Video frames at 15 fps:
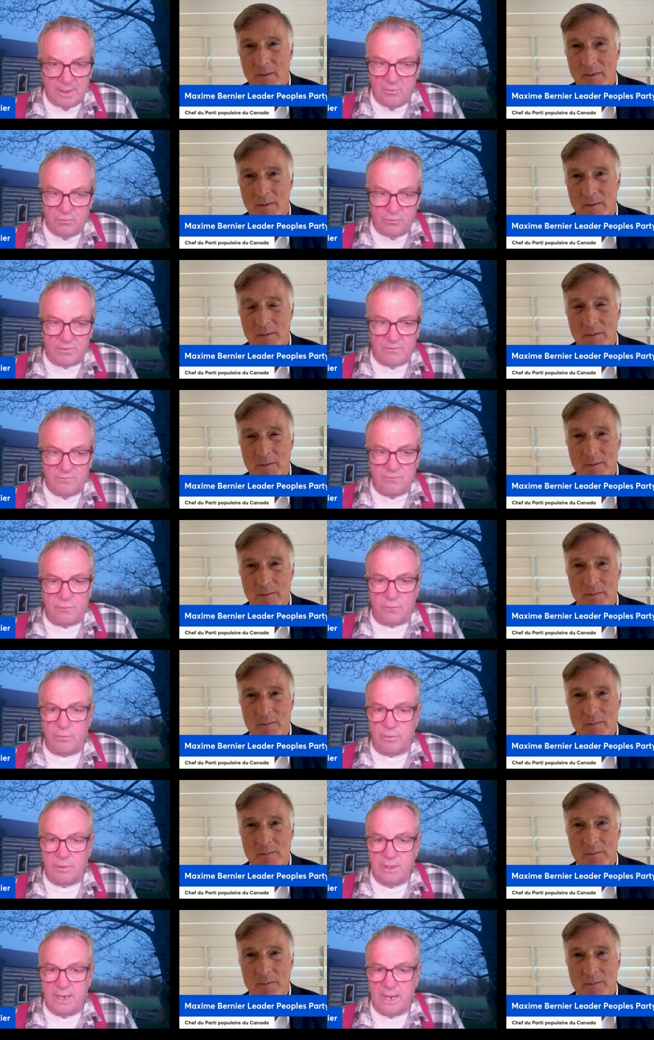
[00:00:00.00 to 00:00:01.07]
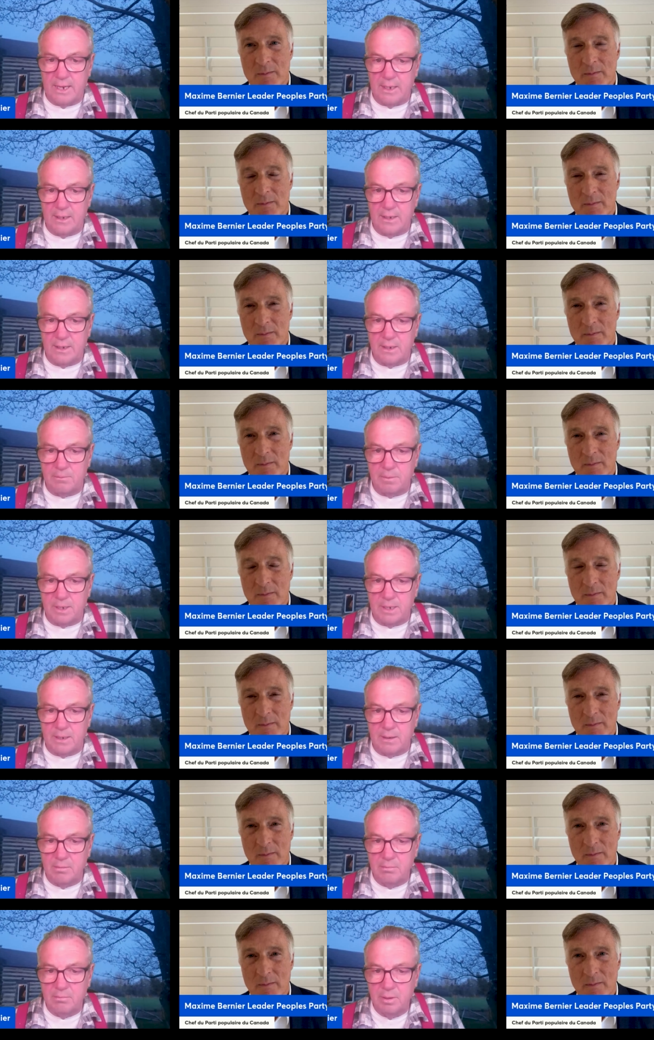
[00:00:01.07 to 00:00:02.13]
Speaker 1: interest for Canada to
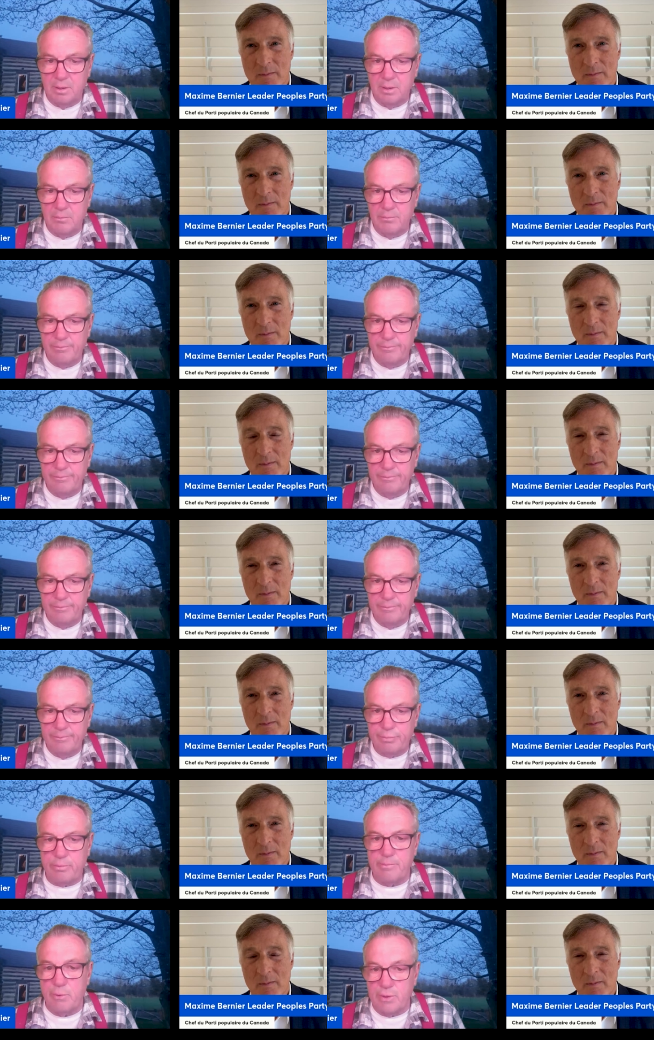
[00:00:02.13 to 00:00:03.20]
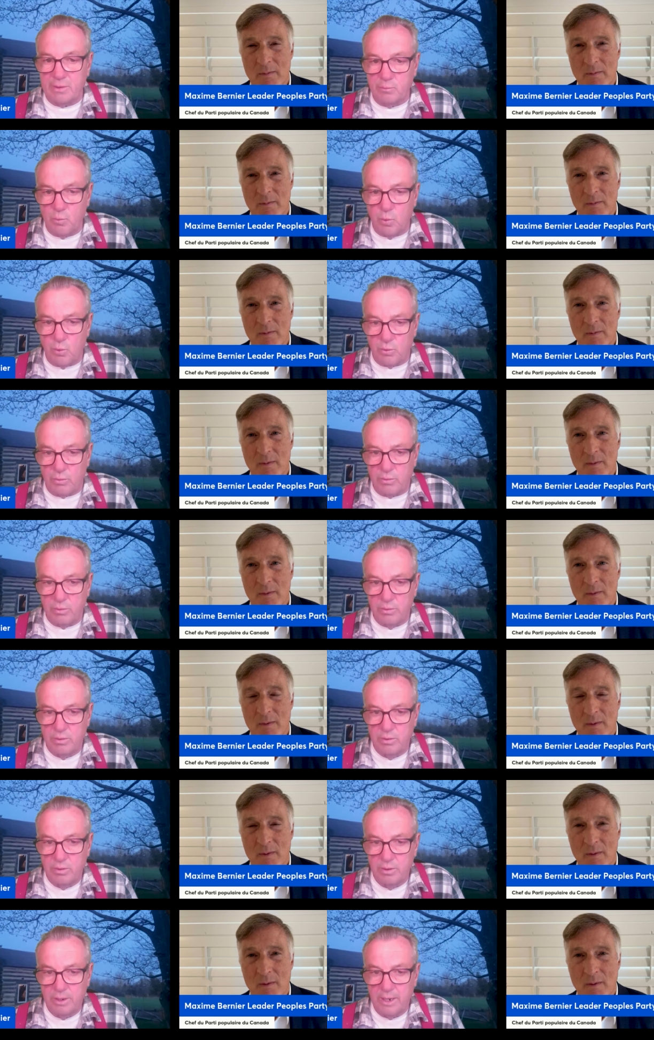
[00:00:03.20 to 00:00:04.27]
be promoting war
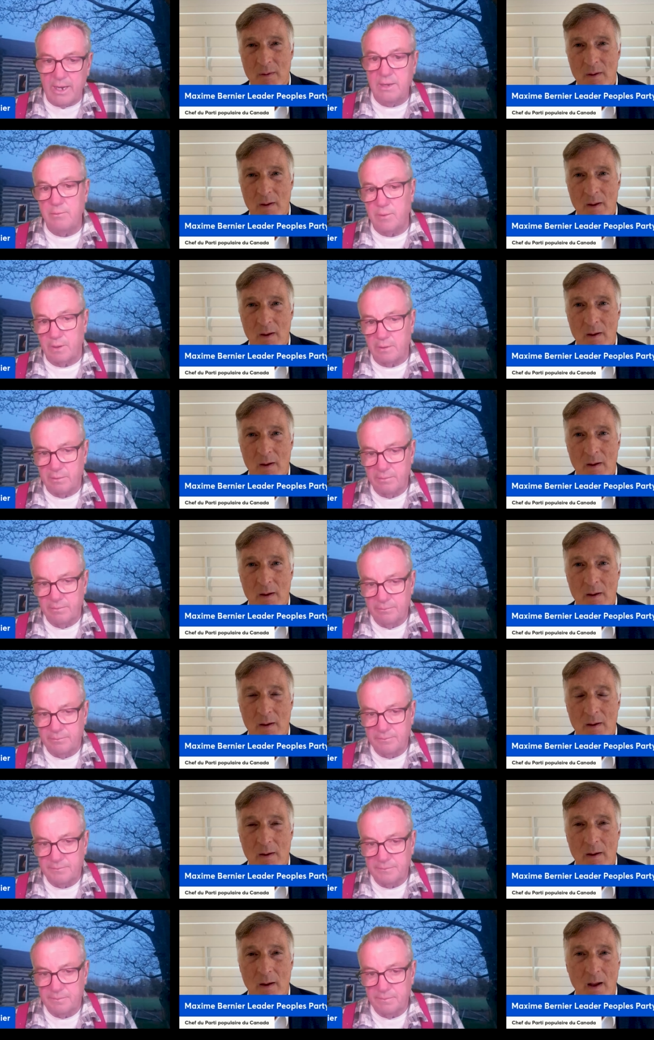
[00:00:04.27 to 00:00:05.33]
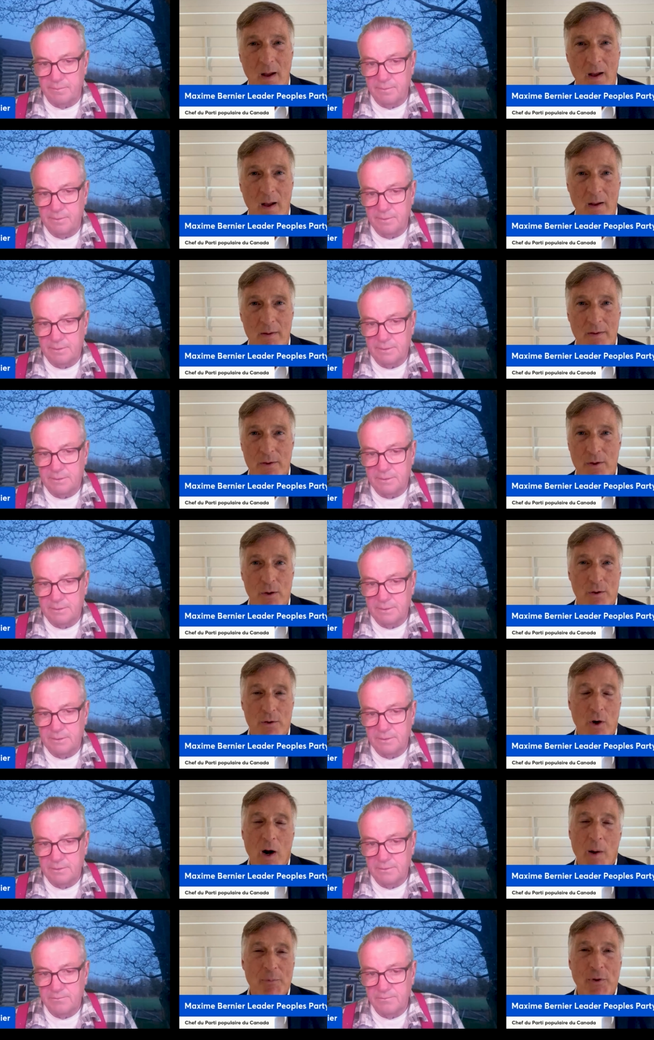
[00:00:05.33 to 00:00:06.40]
anywhere.
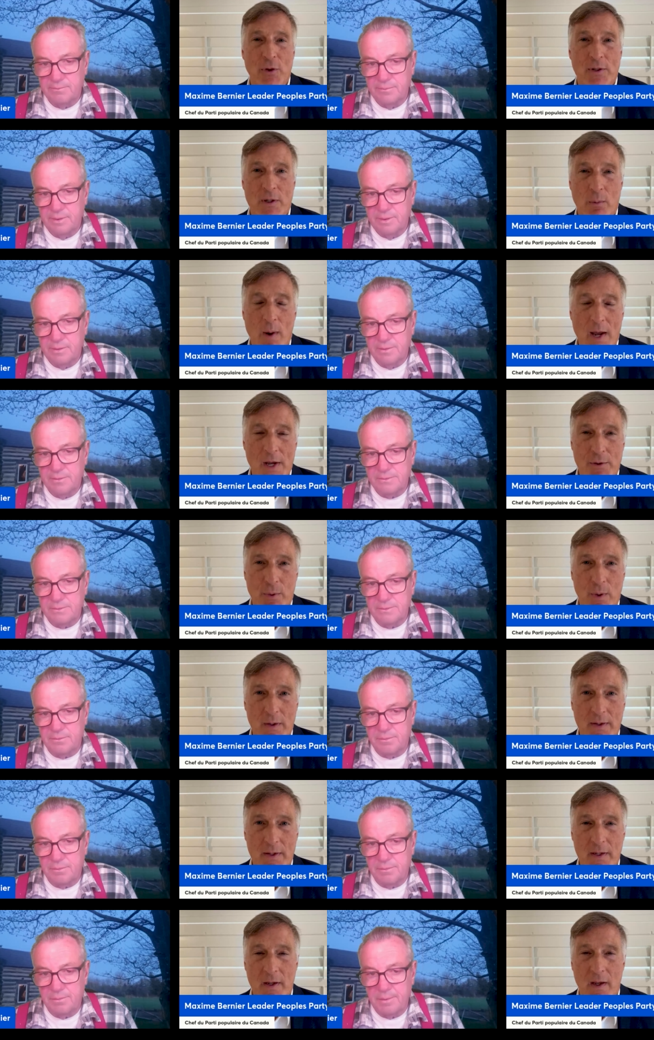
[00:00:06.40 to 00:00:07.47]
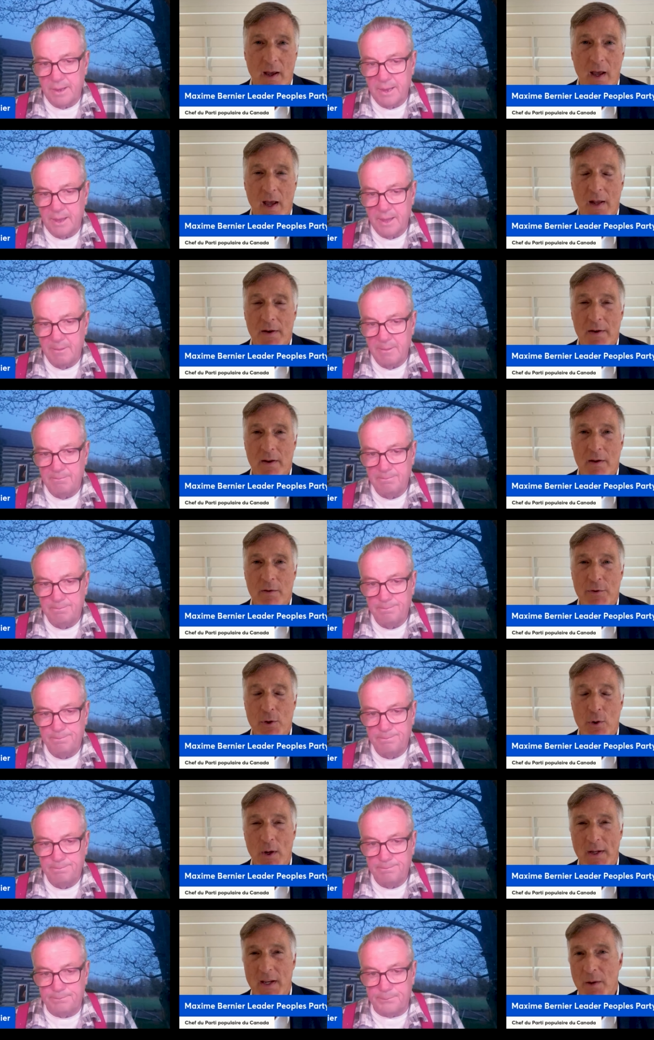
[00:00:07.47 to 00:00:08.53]
Speaker 2: You, are absolutely right, Randy. And if
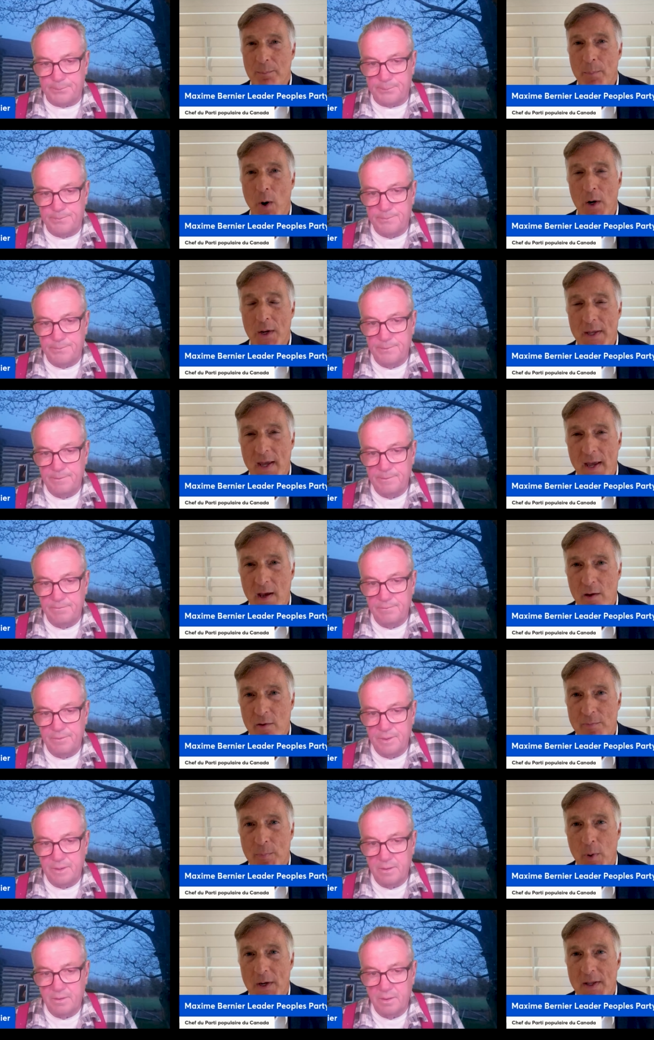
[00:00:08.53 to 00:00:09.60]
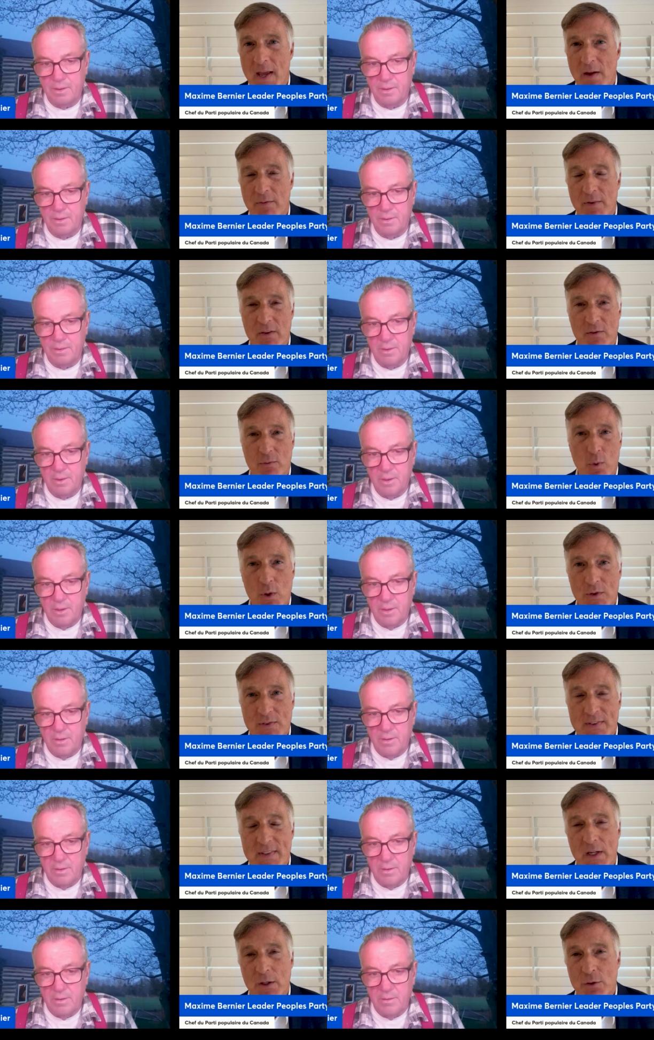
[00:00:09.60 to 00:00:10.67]
you look at Polyev, Polyev is
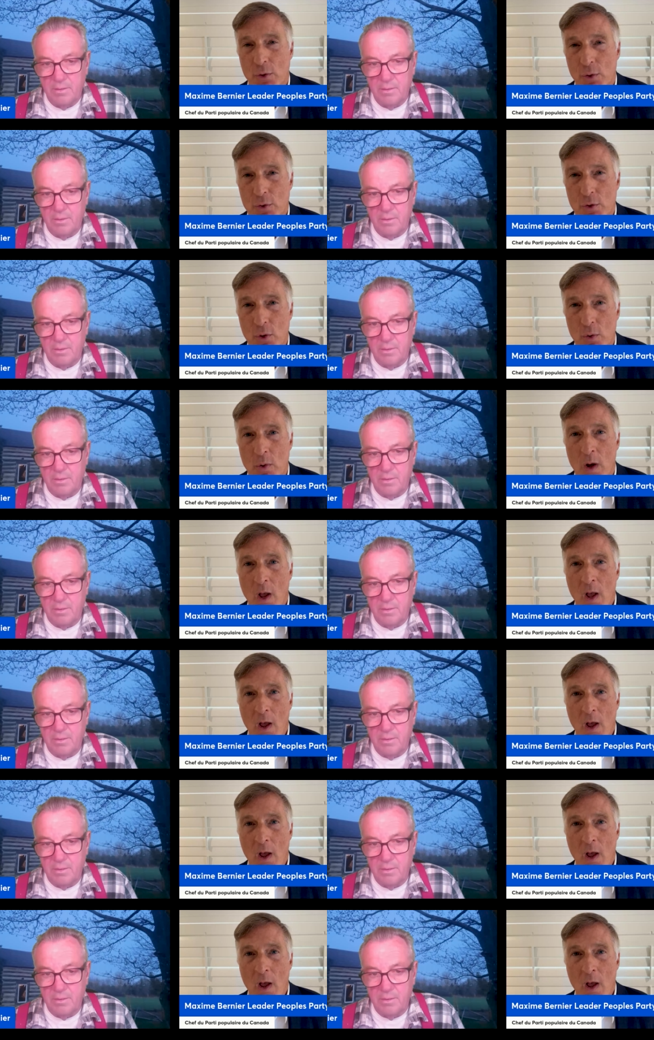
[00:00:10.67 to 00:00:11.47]
worse than Trudeau.